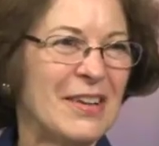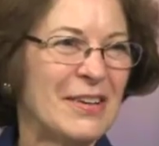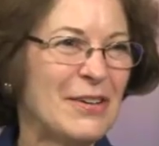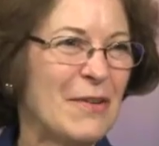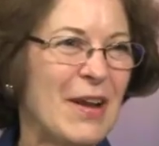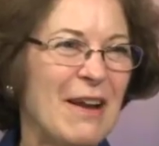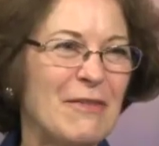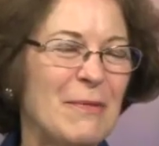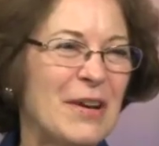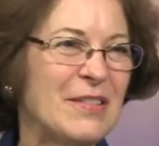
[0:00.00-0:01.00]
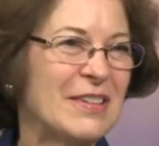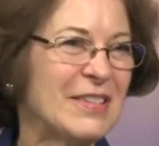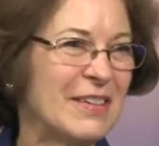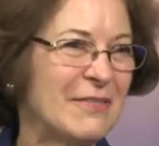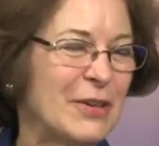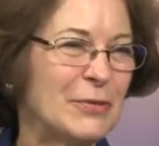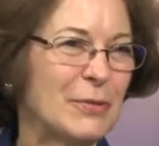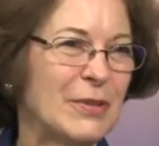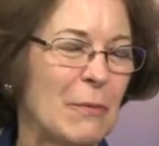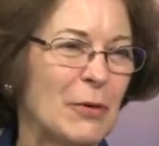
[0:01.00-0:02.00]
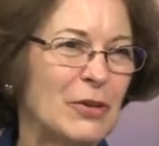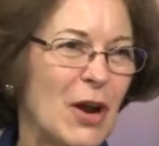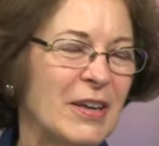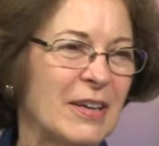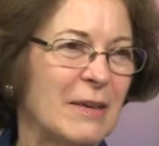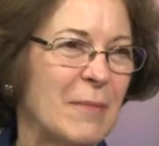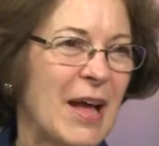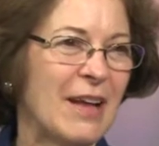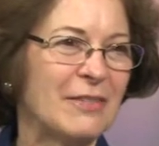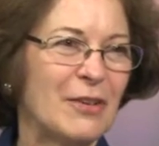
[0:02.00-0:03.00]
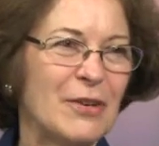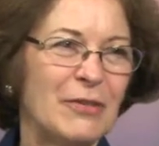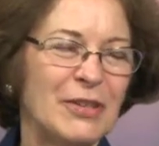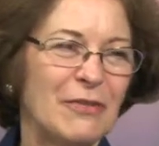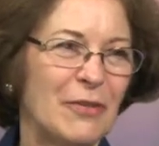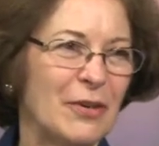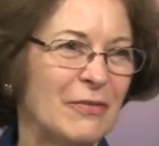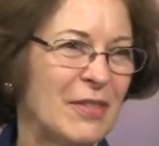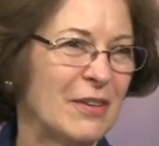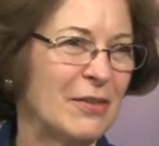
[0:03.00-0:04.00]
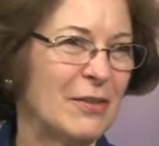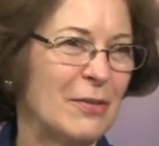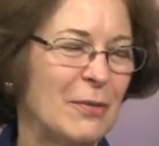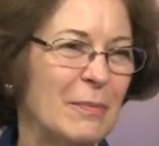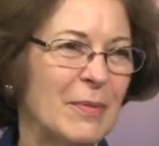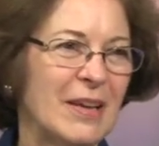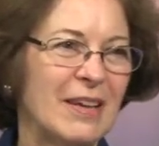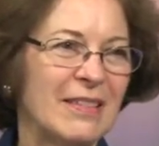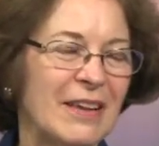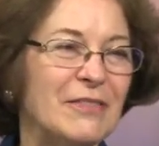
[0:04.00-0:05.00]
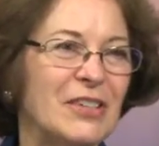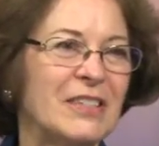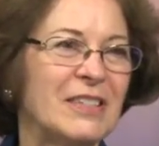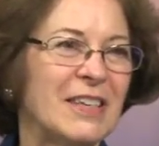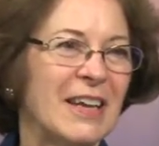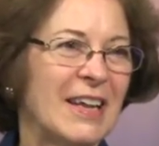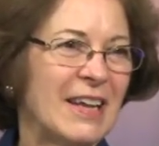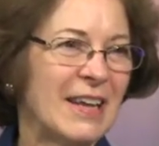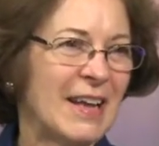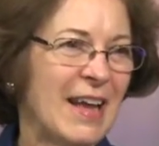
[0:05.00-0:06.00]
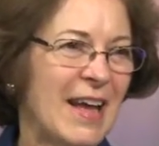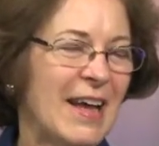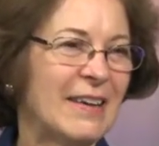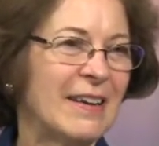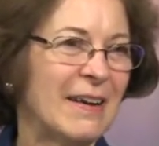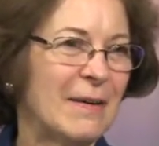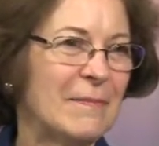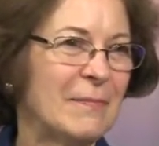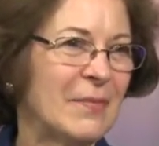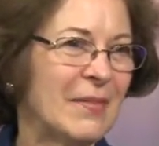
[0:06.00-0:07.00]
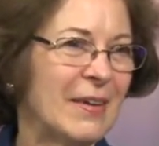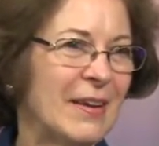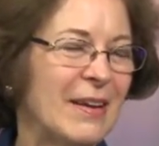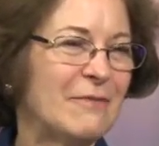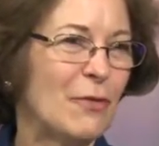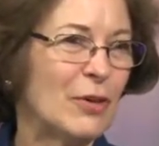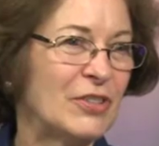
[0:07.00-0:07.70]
You know, every one of these individuals that we're talking about, they're no different than you and me. They've just had an unfortunate